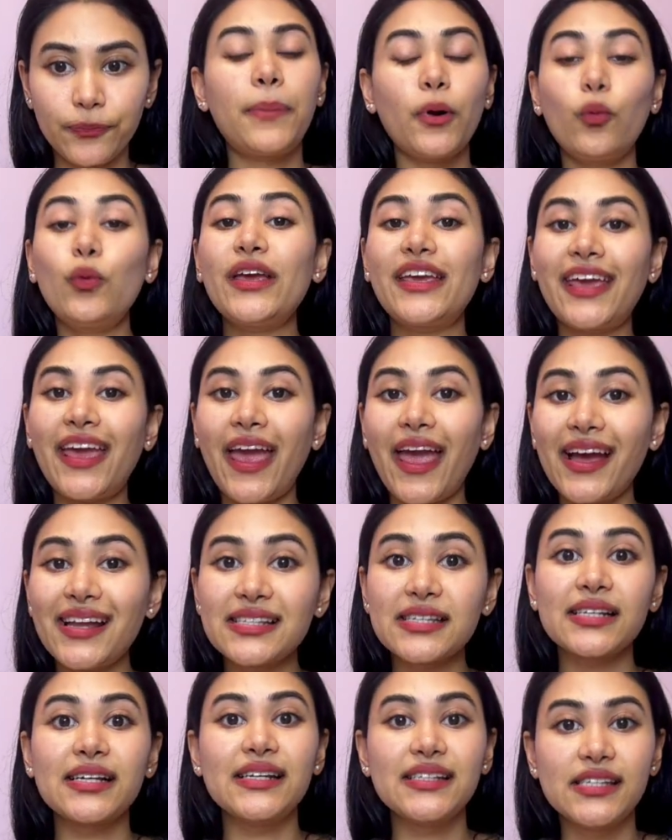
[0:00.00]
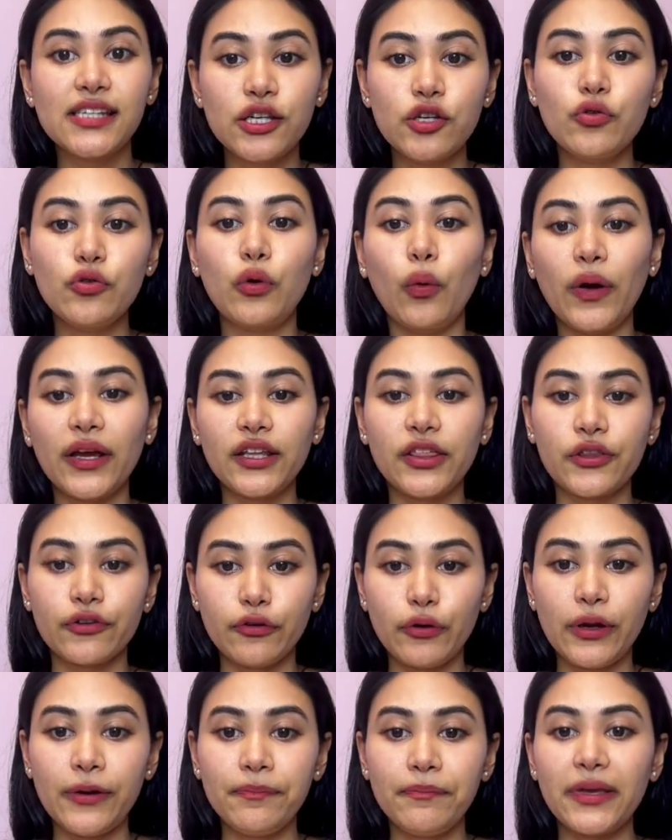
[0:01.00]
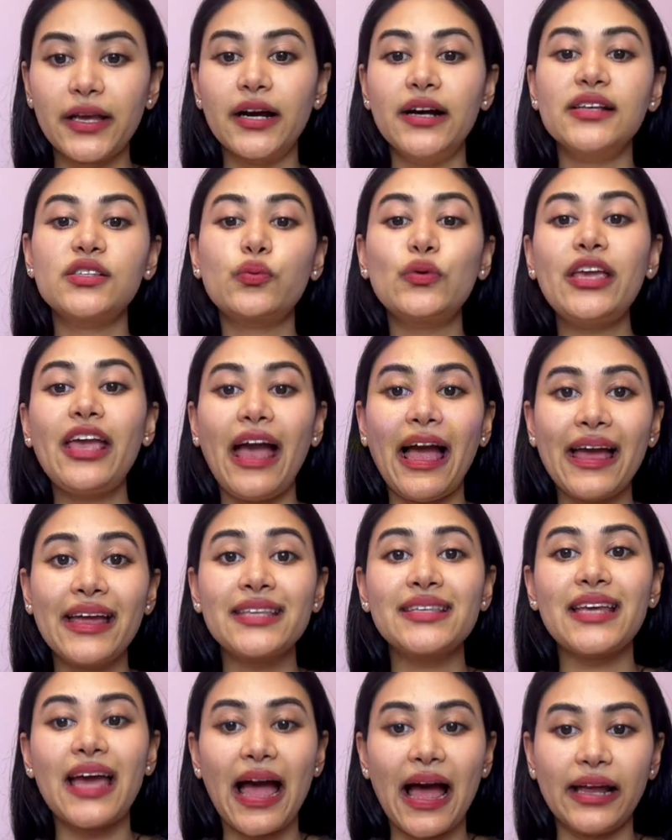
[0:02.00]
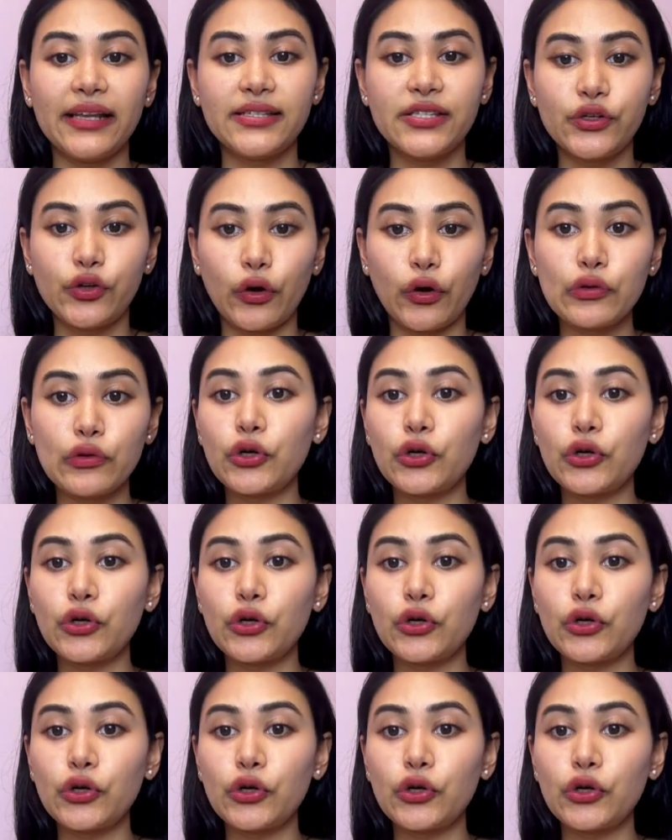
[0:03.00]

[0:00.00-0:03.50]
But we can't continue going through it because we end at 0.